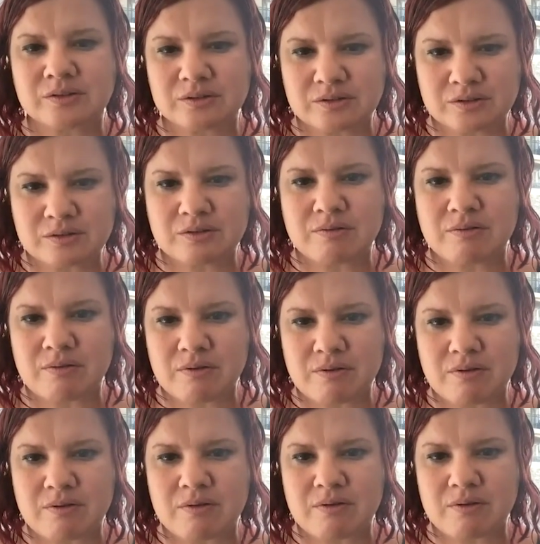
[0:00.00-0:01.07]

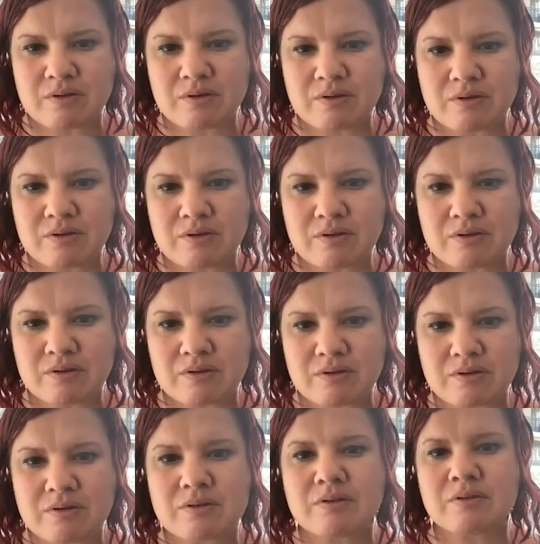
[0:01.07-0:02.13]

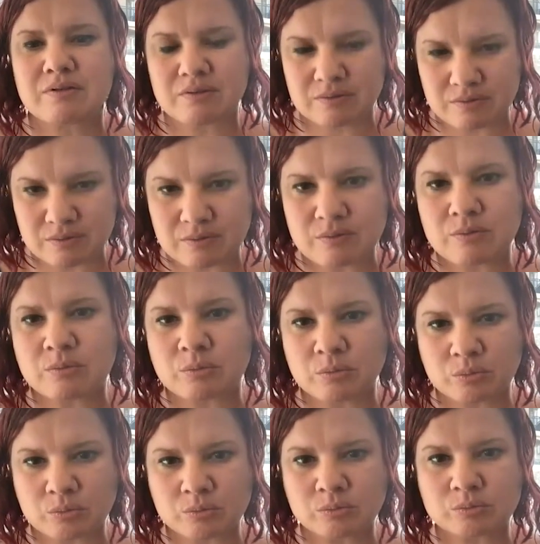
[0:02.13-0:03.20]

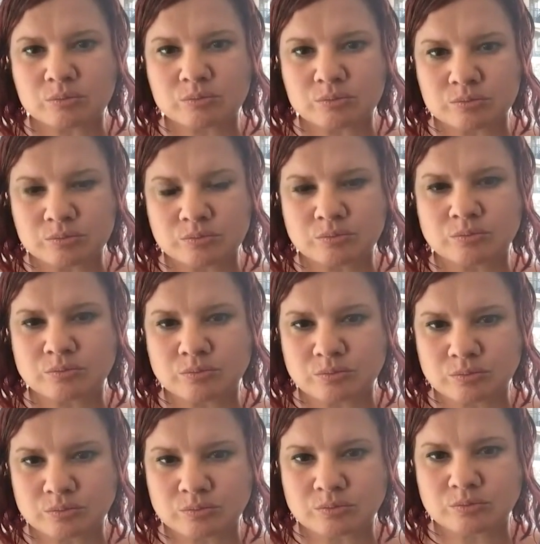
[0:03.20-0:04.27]

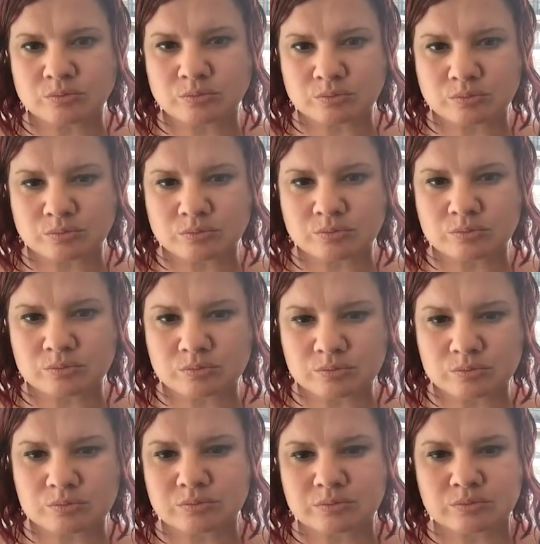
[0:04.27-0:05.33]

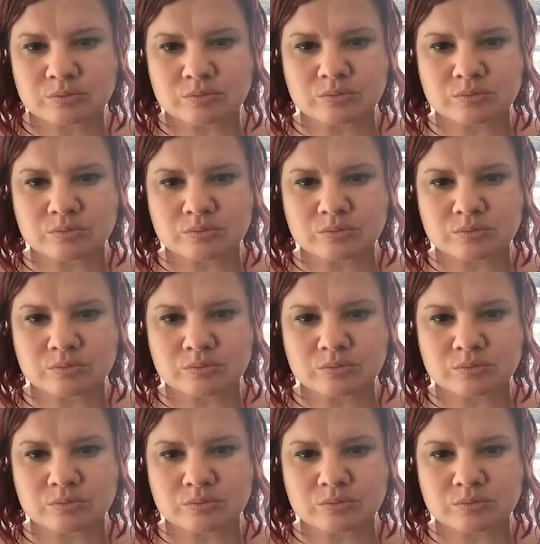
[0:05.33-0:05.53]
(silent)